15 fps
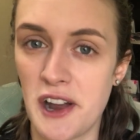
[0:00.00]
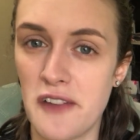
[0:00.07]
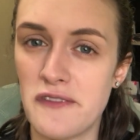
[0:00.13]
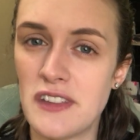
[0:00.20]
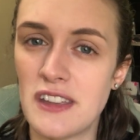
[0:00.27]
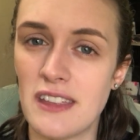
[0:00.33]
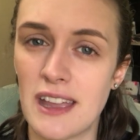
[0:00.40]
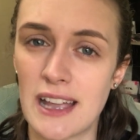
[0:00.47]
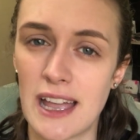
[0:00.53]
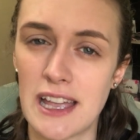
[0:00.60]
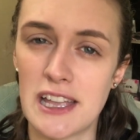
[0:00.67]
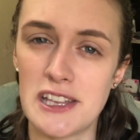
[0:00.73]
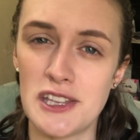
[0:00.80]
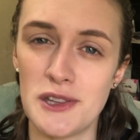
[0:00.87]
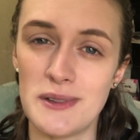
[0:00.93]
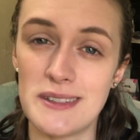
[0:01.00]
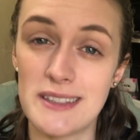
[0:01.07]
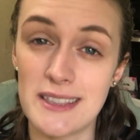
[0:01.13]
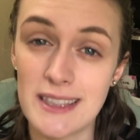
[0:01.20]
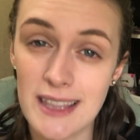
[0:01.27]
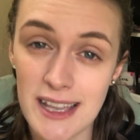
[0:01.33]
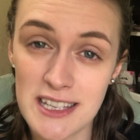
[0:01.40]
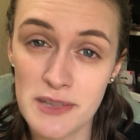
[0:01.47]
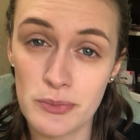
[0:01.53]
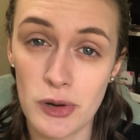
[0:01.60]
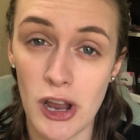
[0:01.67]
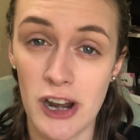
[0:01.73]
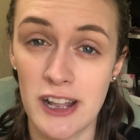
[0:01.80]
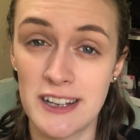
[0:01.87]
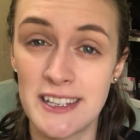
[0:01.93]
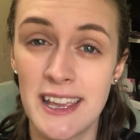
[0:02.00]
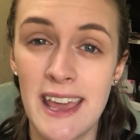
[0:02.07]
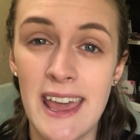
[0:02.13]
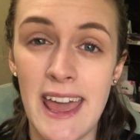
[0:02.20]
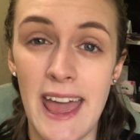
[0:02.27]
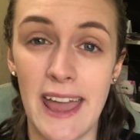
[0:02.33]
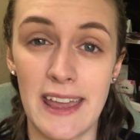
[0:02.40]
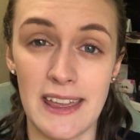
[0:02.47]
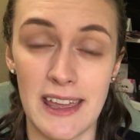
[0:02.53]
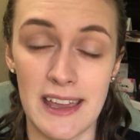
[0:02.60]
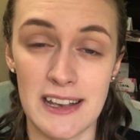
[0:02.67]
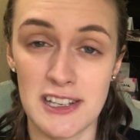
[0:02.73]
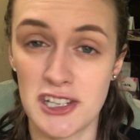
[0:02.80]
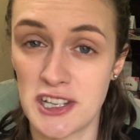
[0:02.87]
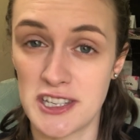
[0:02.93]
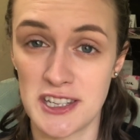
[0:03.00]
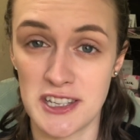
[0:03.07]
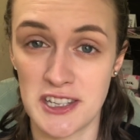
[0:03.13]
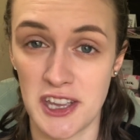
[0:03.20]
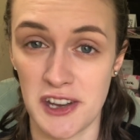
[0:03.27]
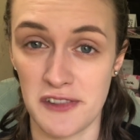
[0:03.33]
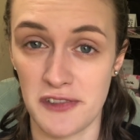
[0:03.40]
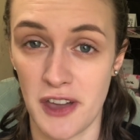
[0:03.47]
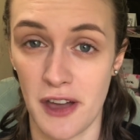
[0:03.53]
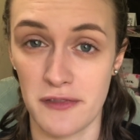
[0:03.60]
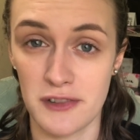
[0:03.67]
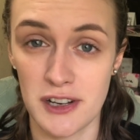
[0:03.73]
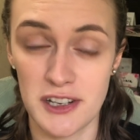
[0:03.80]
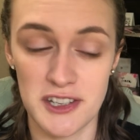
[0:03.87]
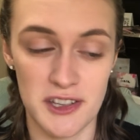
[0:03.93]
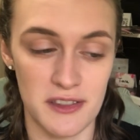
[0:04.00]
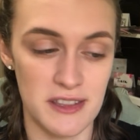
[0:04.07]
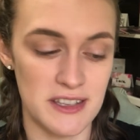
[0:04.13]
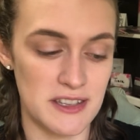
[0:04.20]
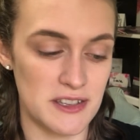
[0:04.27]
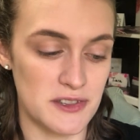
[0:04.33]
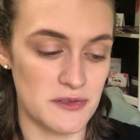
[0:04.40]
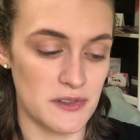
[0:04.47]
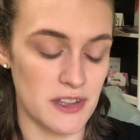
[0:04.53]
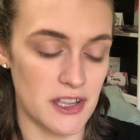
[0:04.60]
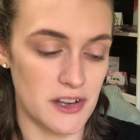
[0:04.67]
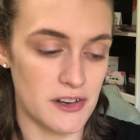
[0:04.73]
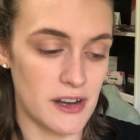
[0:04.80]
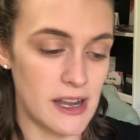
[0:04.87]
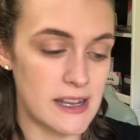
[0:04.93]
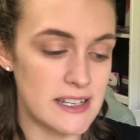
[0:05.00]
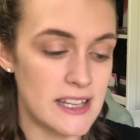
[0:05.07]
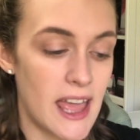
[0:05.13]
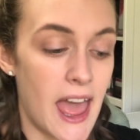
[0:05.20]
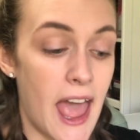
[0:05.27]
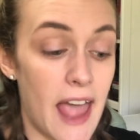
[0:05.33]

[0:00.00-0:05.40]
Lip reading: I feel like I can use less product and get just as good of coverage. So this is really great.